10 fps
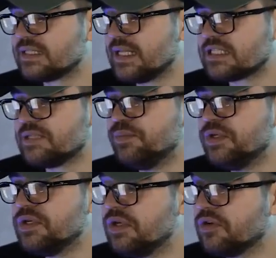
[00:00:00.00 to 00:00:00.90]
the
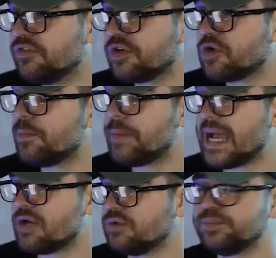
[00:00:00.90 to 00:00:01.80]
beauty of a
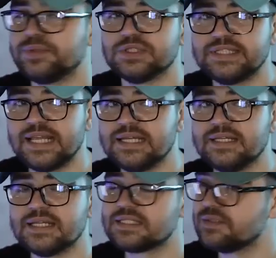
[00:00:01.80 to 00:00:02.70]
compound percent.
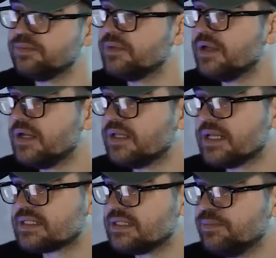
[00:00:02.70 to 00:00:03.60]
That's
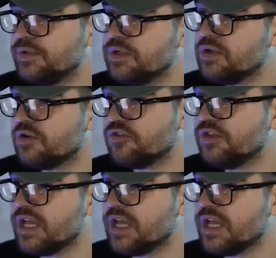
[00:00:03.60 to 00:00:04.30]
the beauty of the